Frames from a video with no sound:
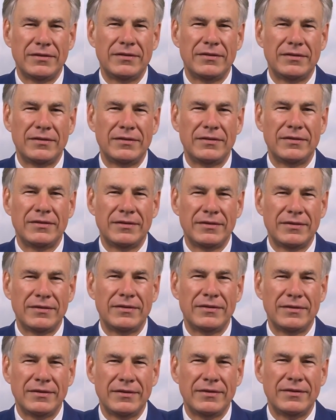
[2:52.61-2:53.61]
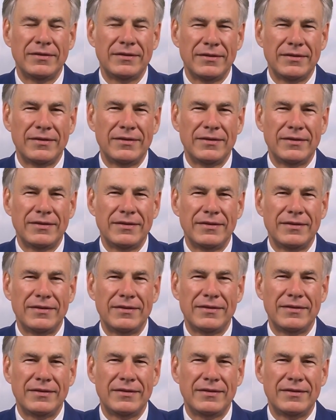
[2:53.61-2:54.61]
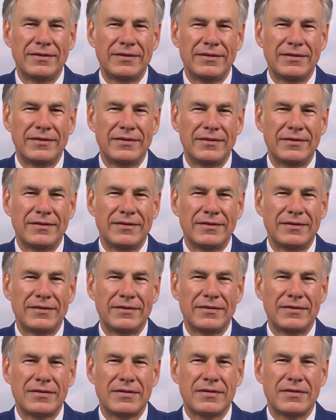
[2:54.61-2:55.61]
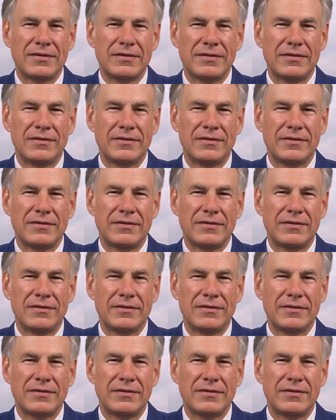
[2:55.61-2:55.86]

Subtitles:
[no speech]